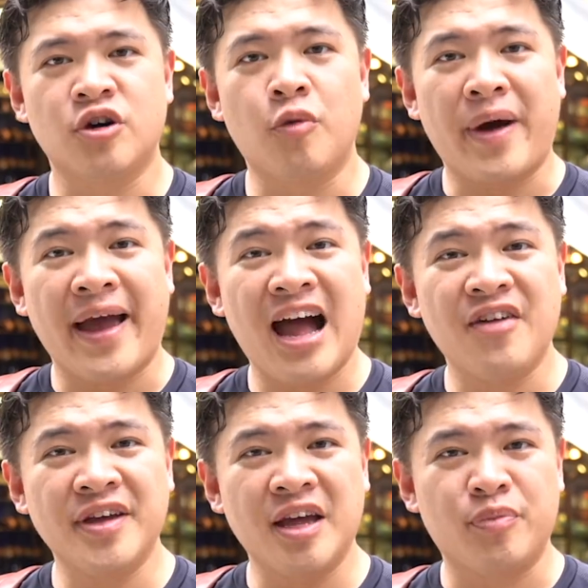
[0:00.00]
So by
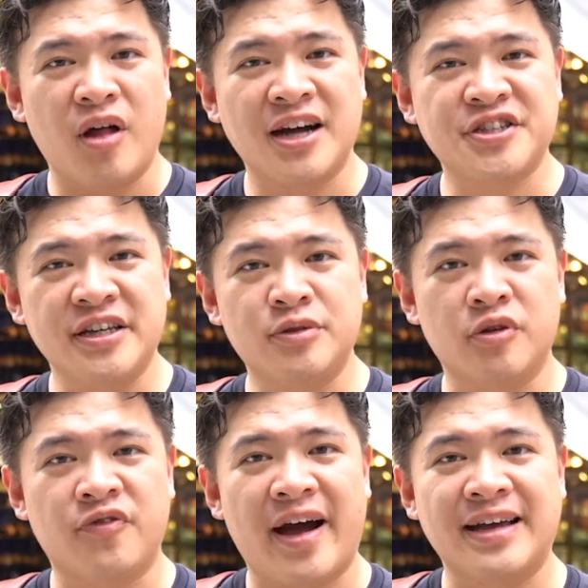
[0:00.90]
having a blockchain to
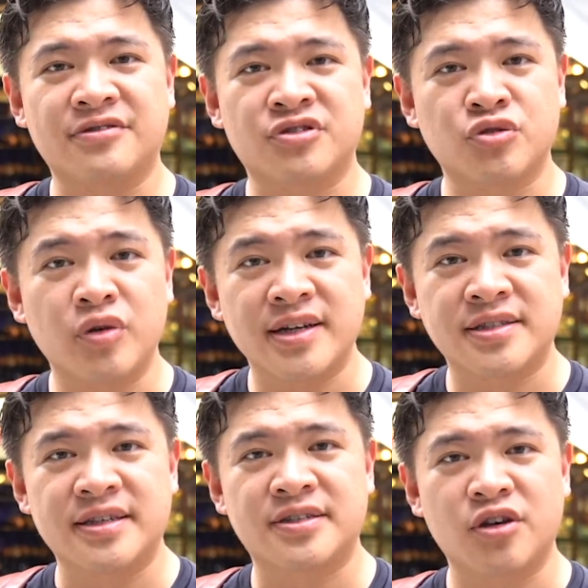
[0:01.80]
provide
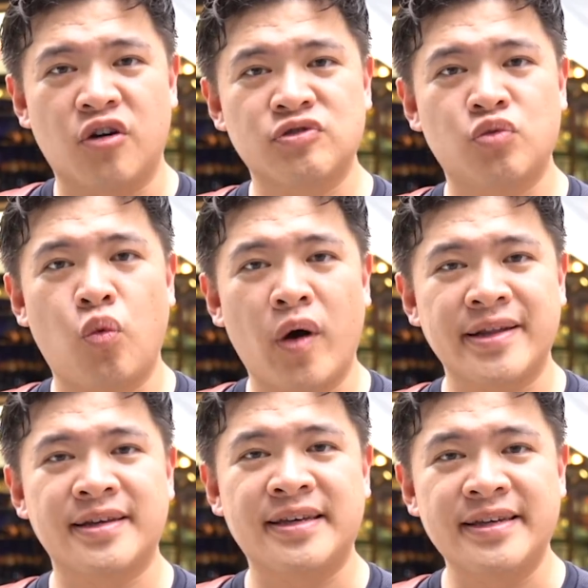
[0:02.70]
trust, it solves
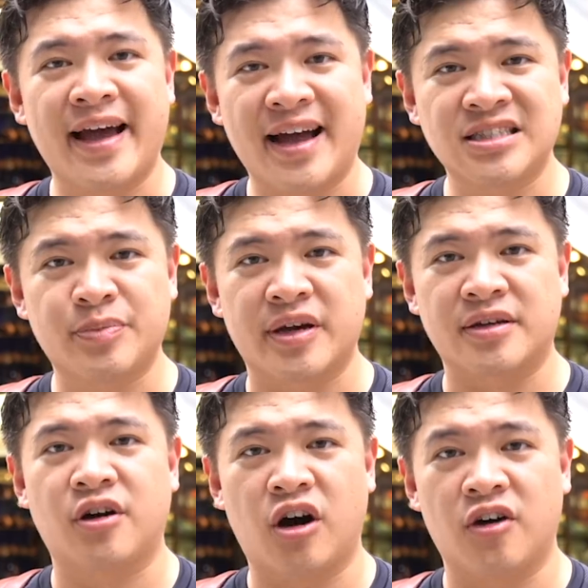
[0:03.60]
one key
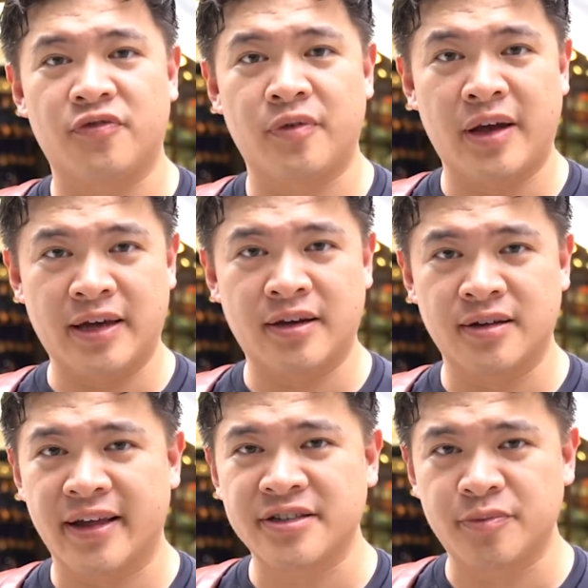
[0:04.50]
aspect of a
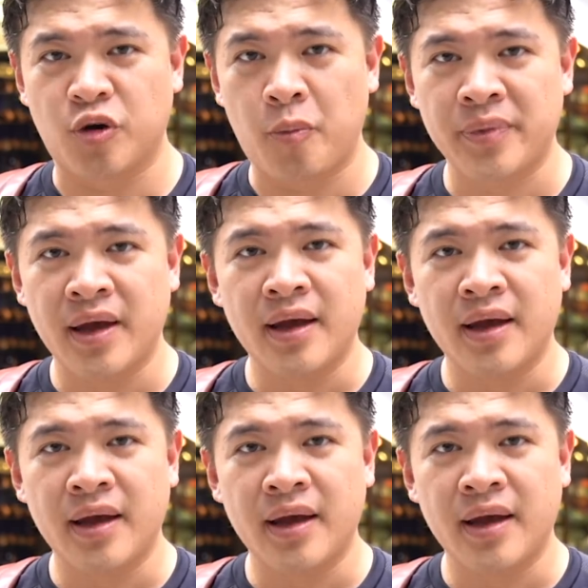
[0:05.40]
collectible.